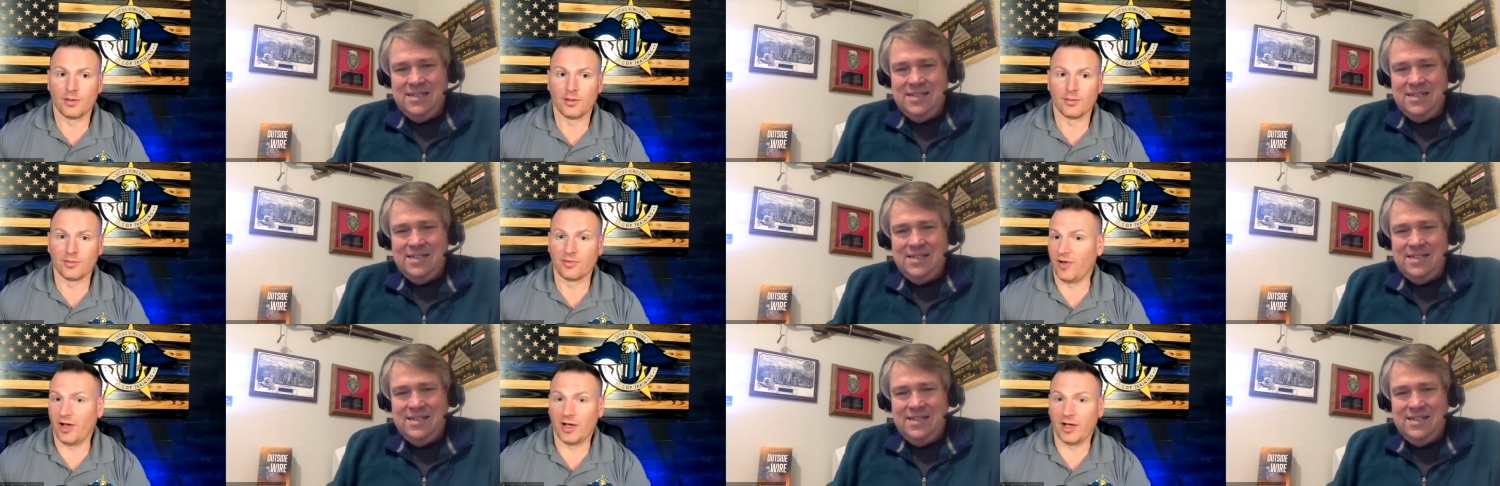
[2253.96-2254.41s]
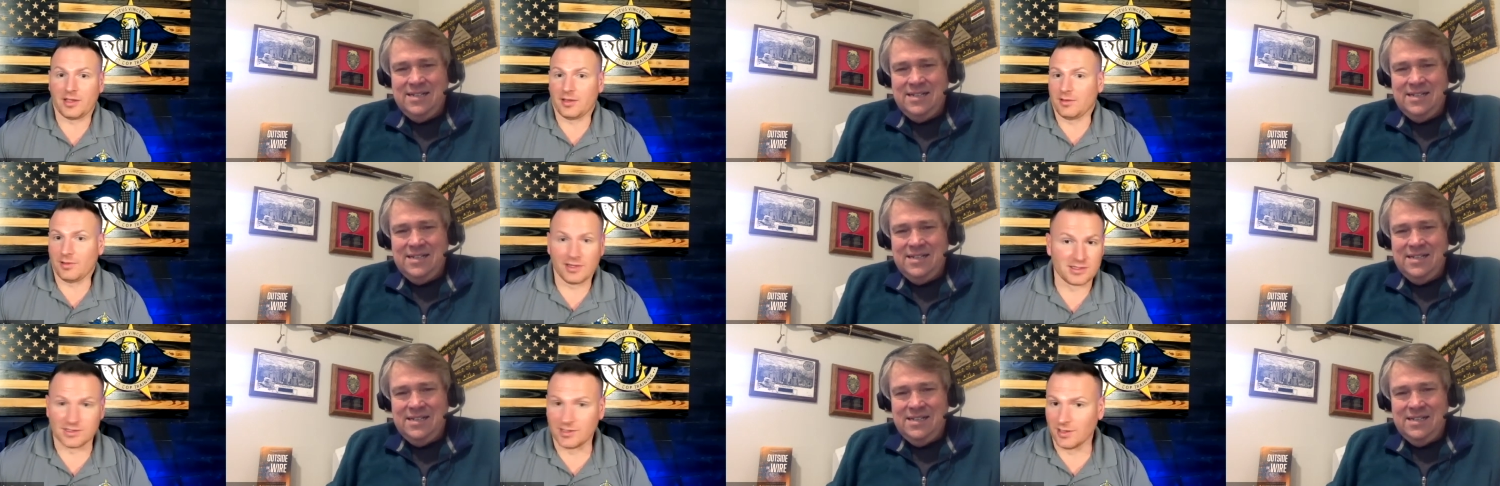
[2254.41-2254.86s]
Speaker 1: fuck it,
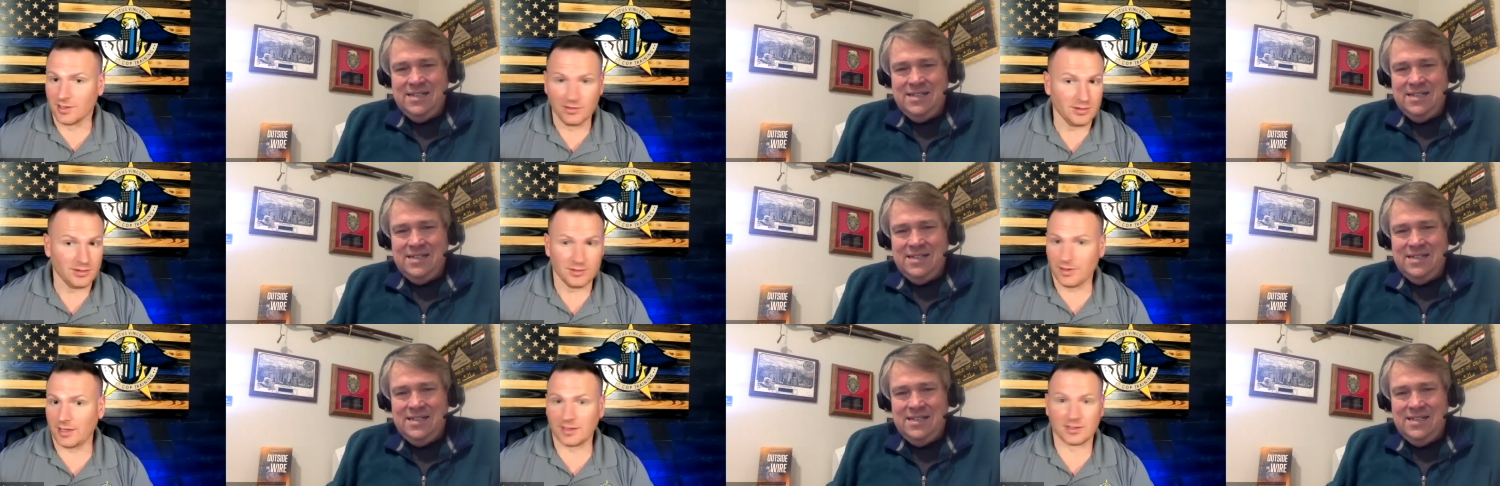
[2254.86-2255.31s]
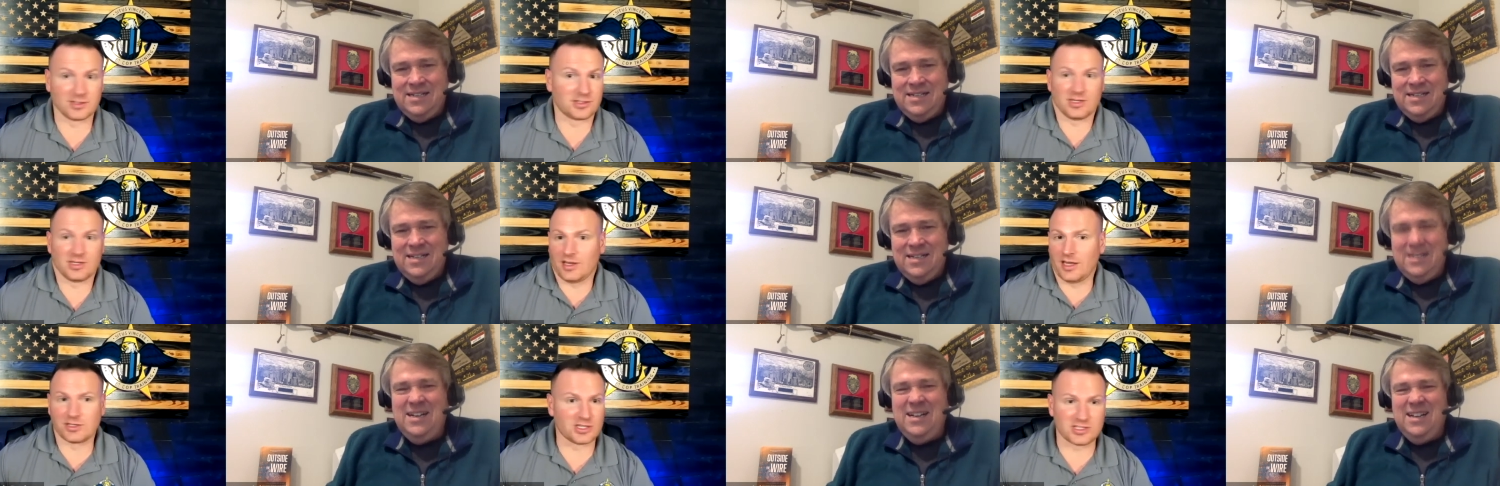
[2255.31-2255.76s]
let's do it. Like, let's,
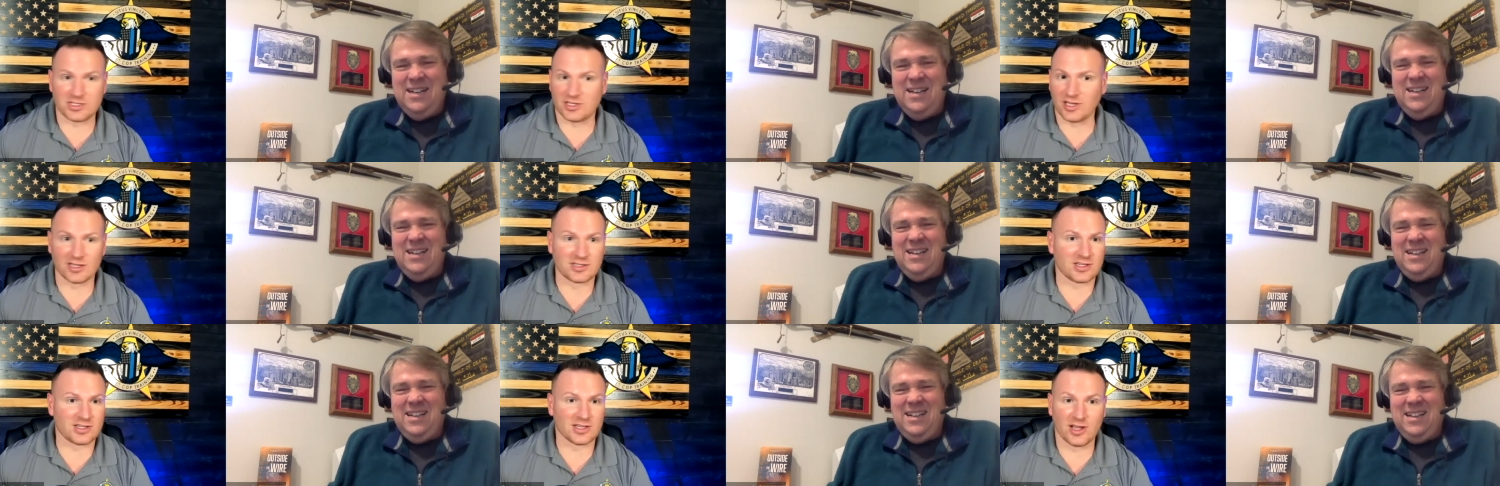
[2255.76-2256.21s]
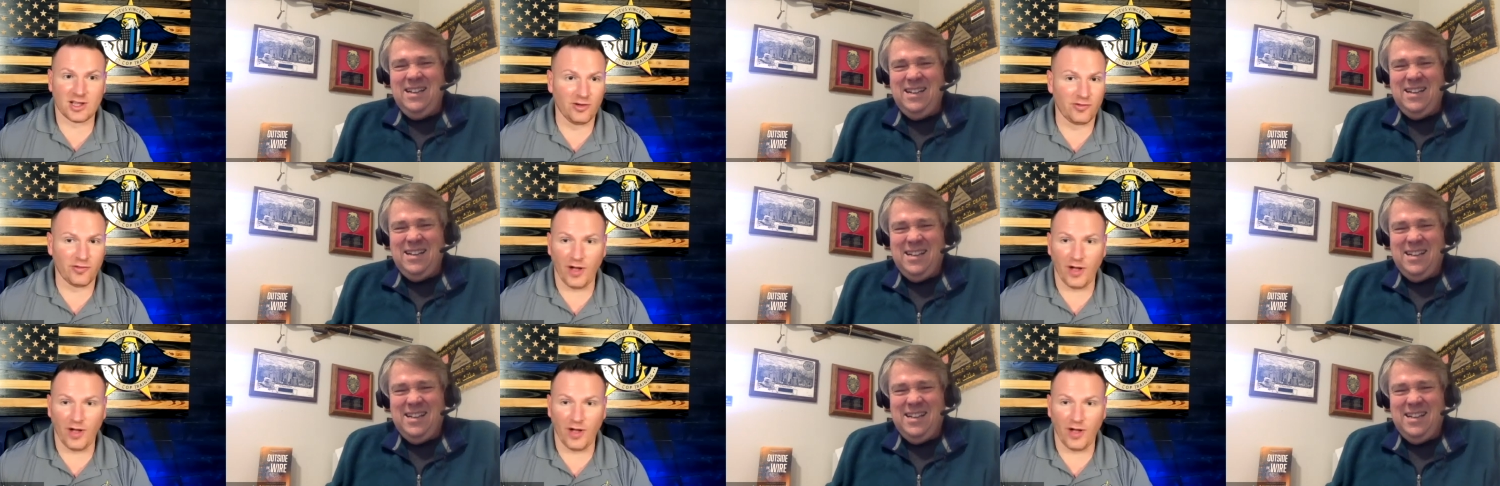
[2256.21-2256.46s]
let's just, just go.